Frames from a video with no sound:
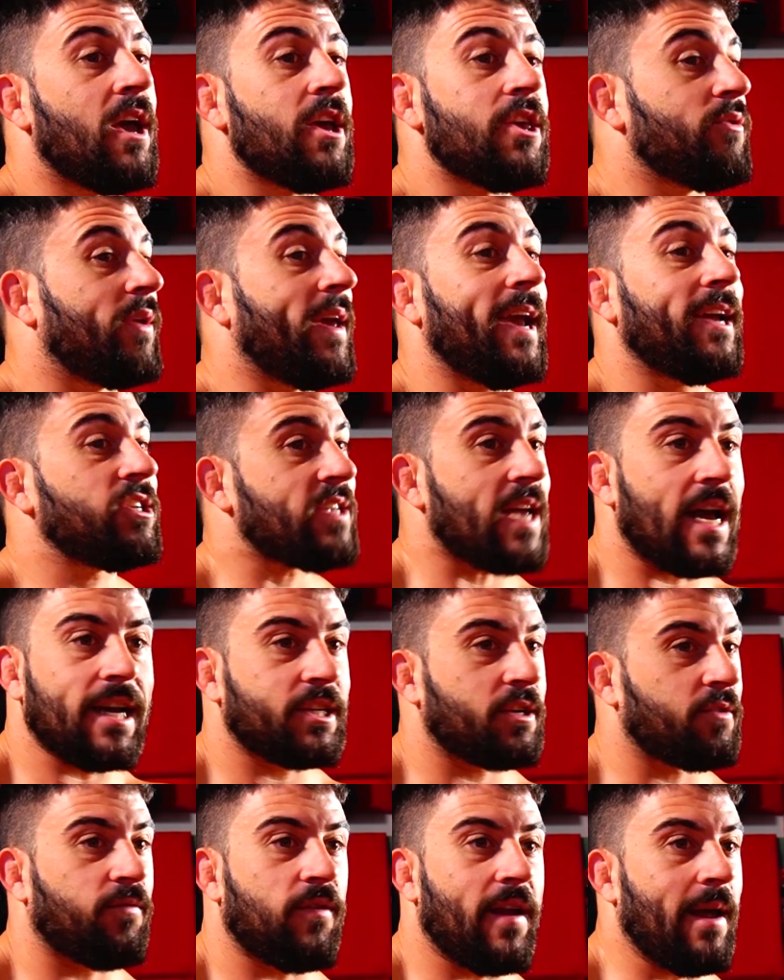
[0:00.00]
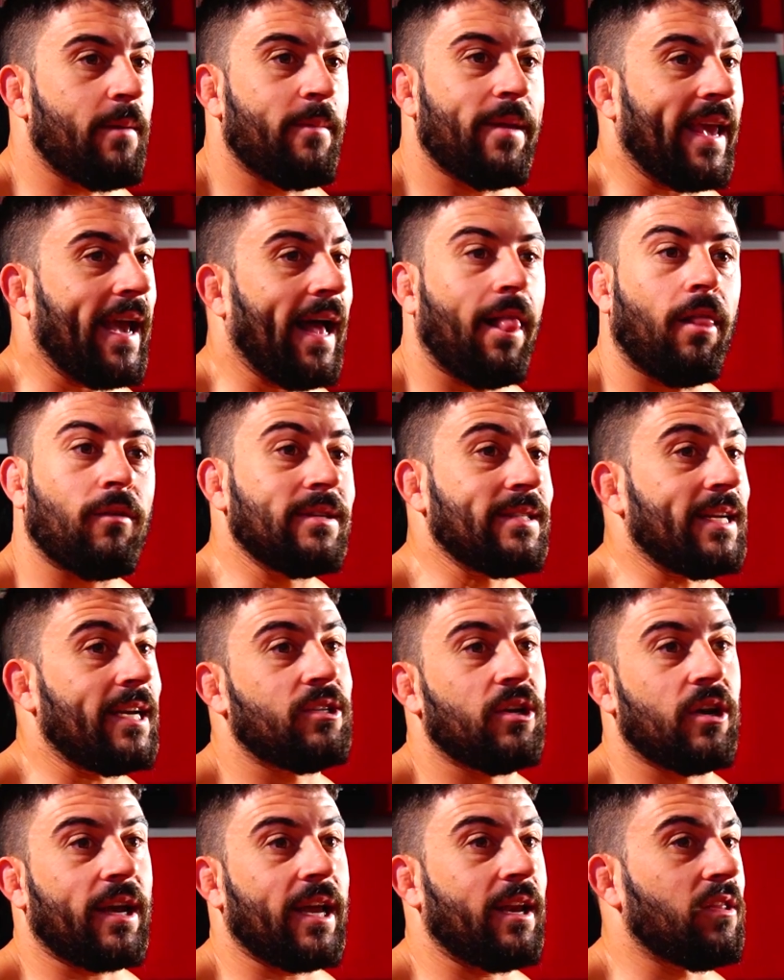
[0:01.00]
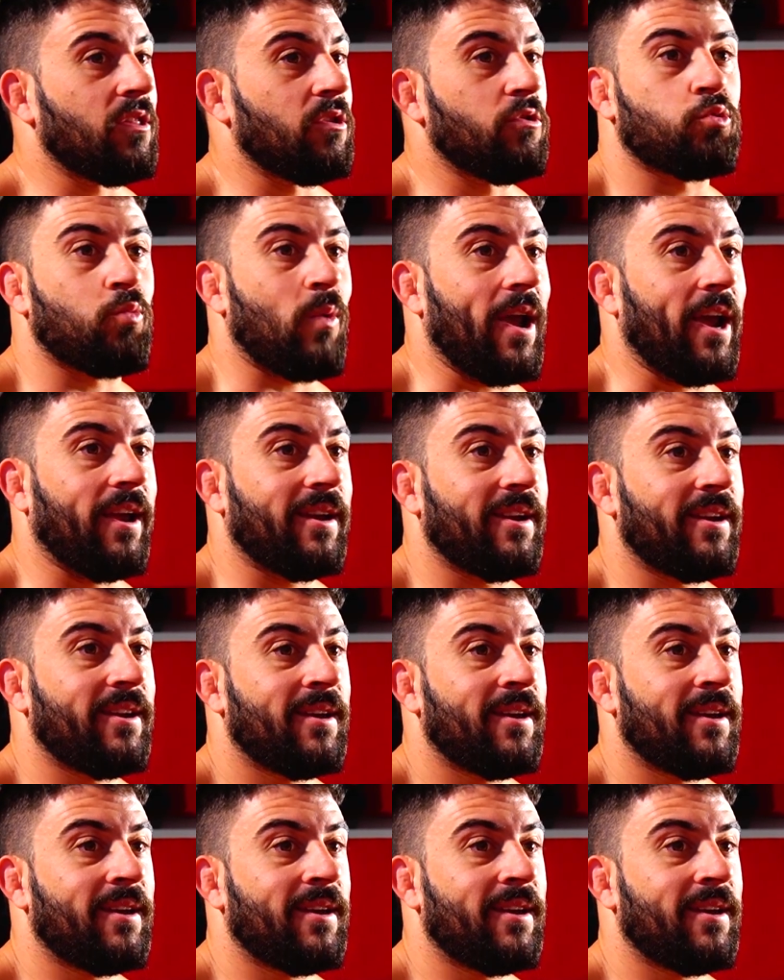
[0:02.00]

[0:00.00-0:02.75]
You can't just ask your friend how many calories they took in to lose weight.